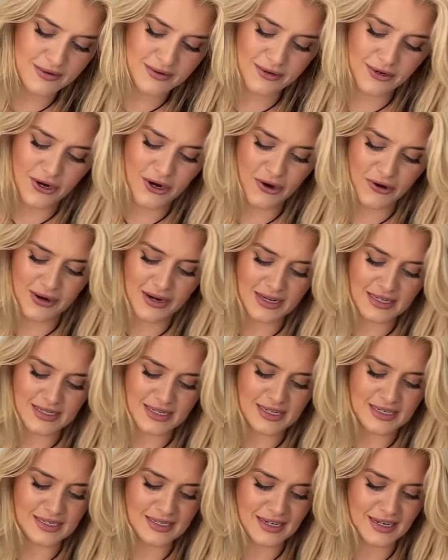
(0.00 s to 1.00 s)
curry
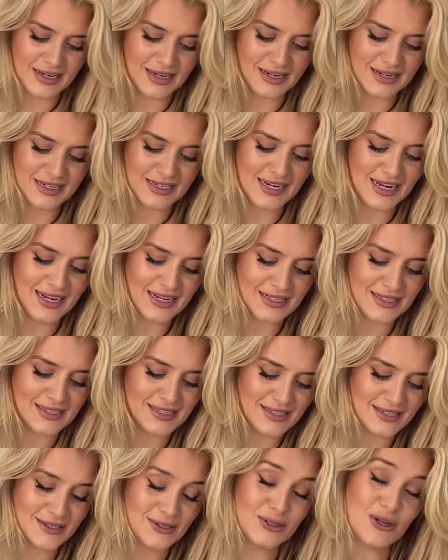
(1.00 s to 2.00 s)
seasoning
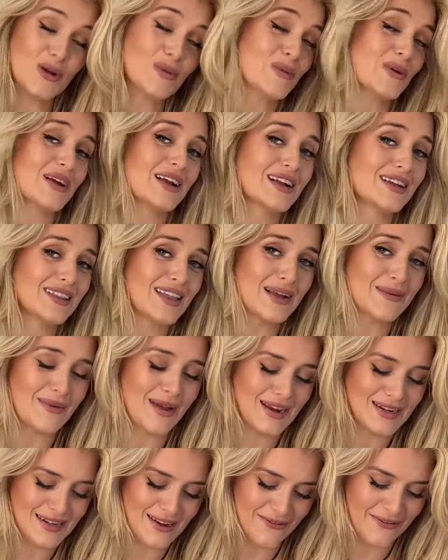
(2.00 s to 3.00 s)
contains turmeric, like
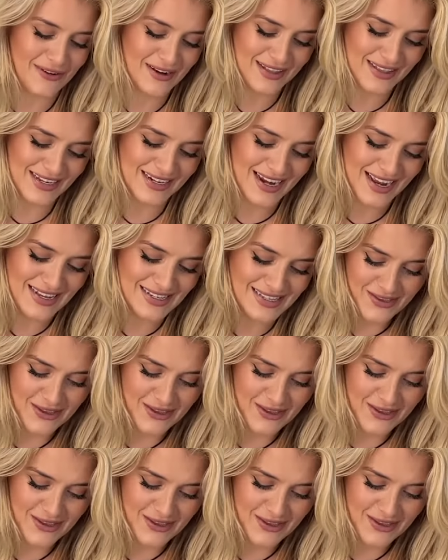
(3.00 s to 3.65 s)
mine definitely does.